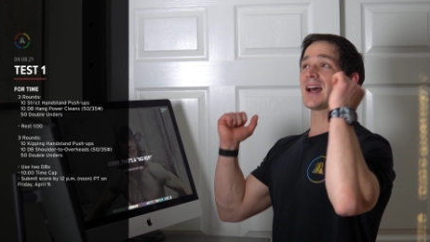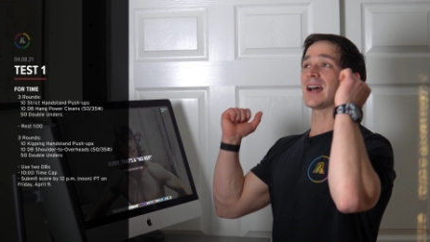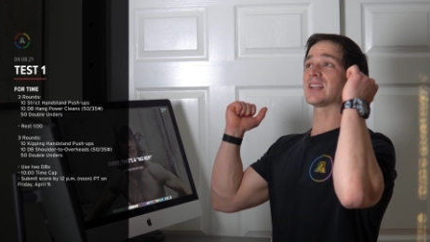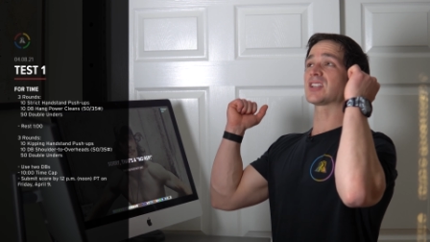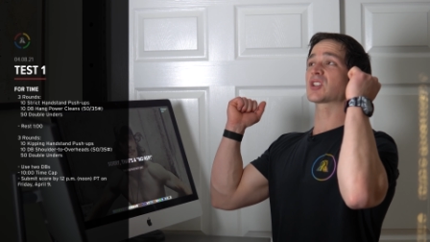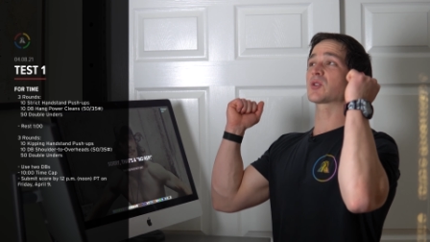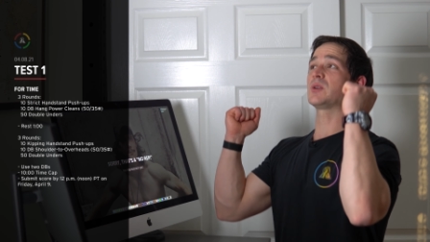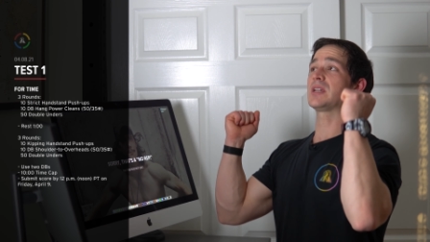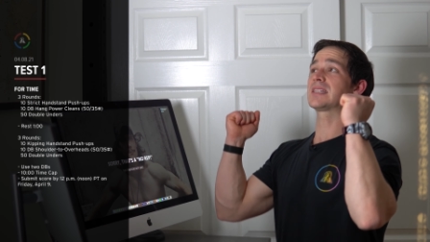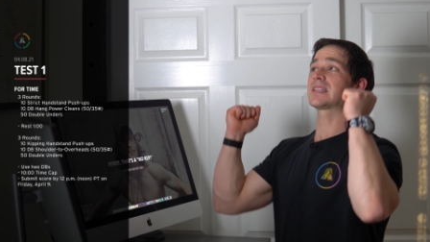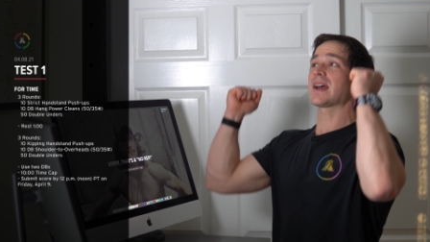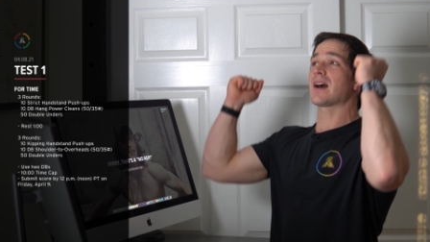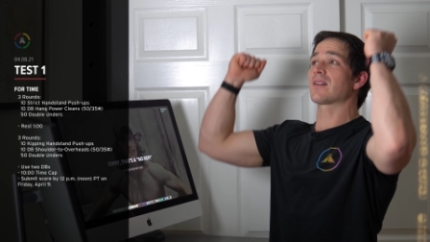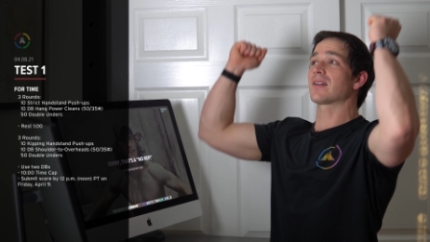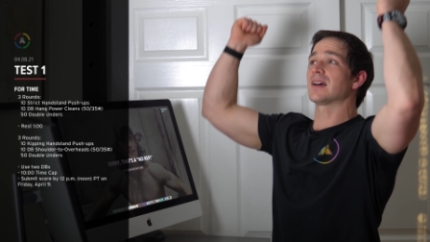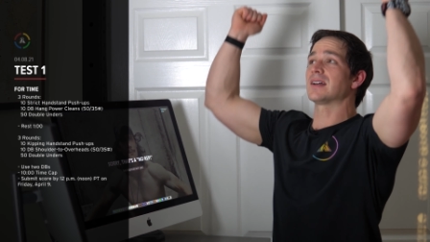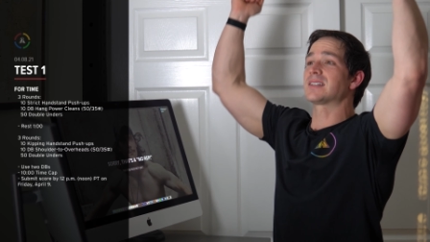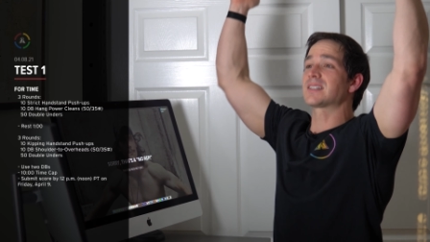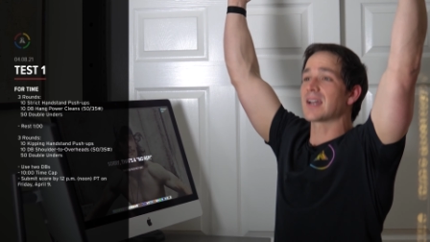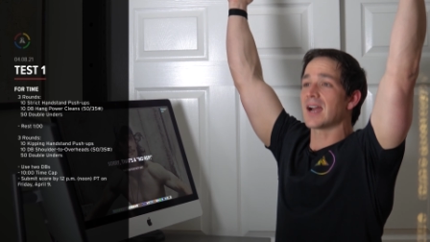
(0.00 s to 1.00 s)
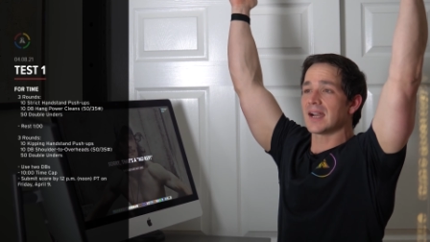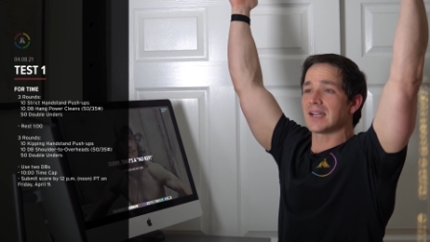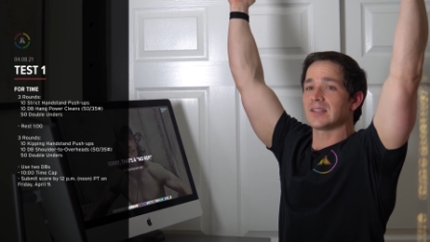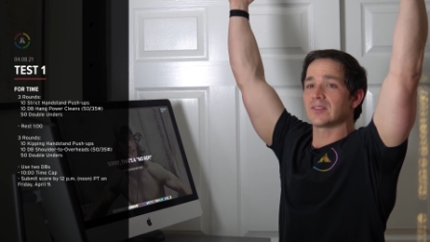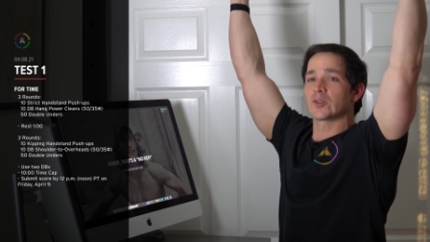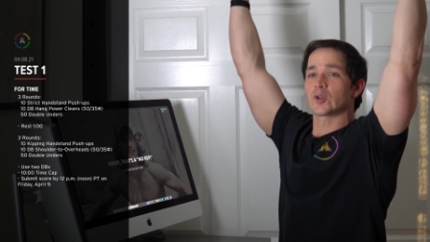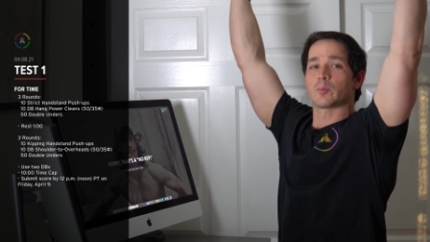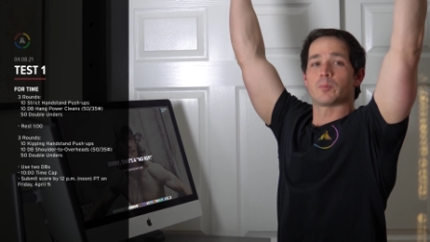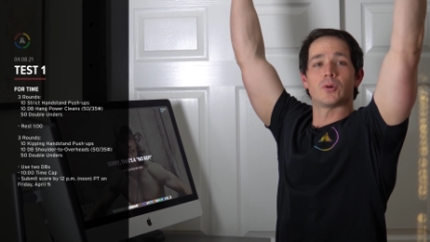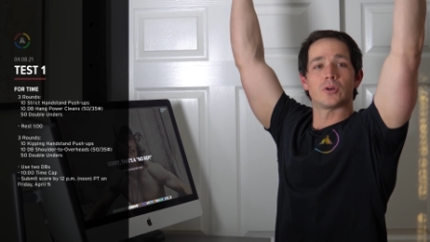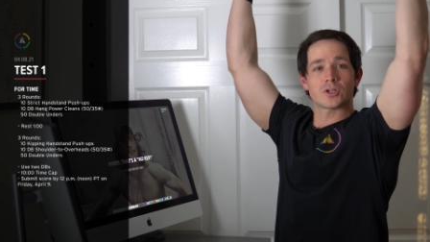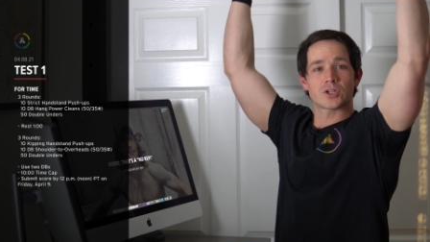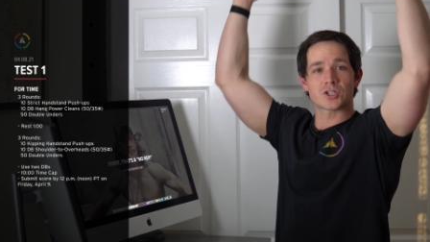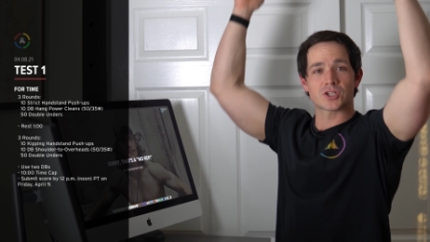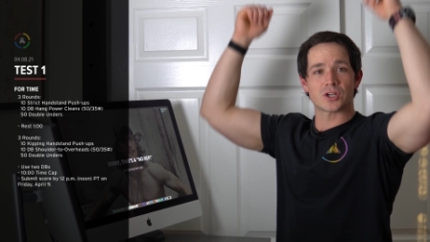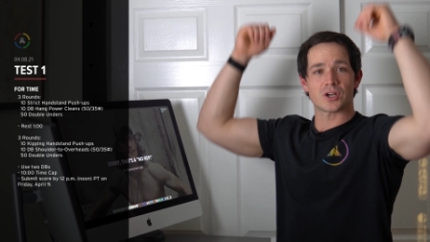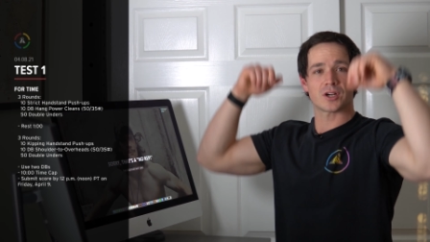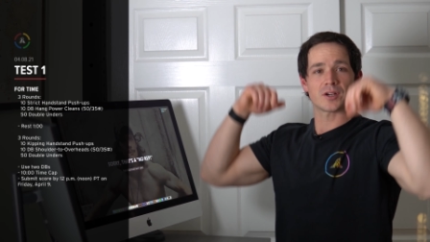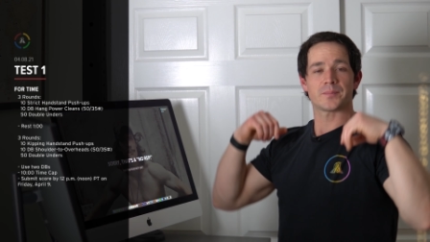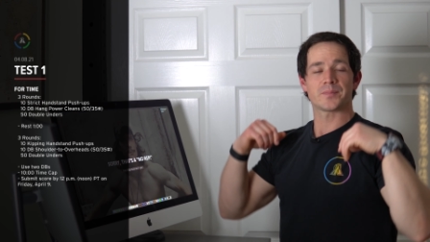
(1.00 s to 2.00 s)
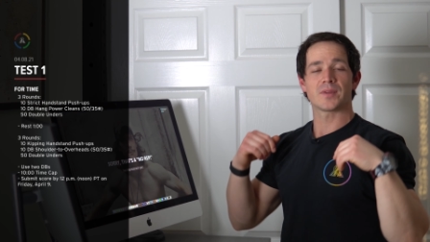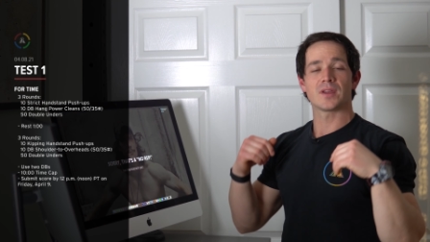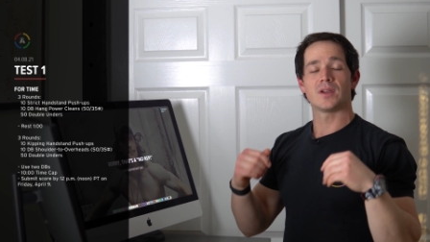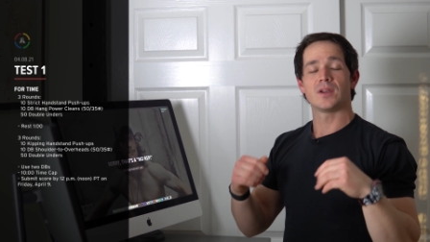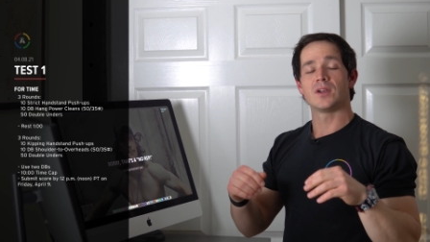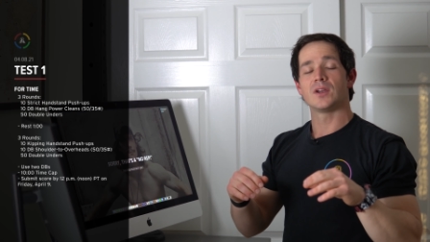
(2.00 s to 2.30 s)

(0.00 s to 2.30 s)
I squeaked out a tiny little push jerk.